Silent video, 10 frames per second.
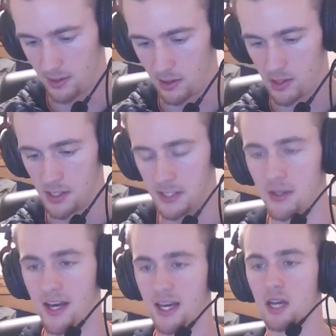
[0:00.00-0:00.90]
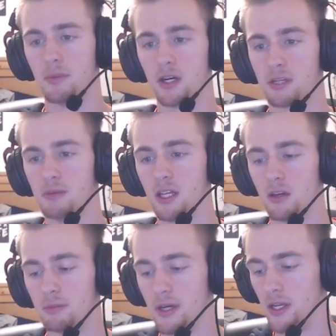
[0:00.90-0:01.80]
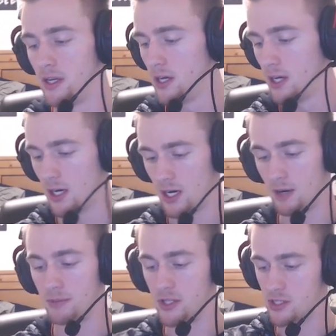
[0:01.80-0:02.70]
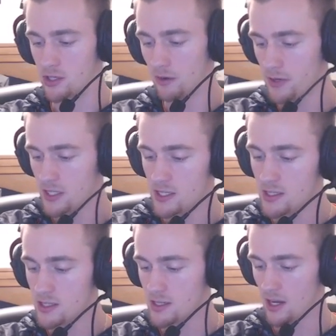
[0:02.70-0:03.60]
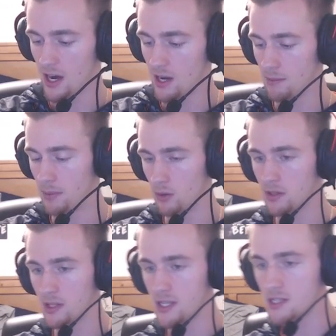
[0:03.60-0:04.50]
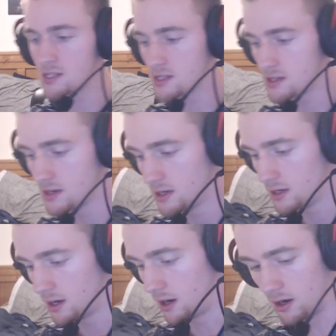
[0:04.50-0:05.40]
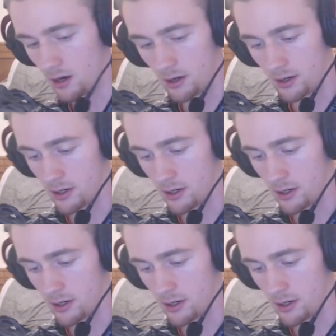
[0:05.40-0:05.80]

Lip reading: So that kind of bugs me a little bit. The surfaces on both of these are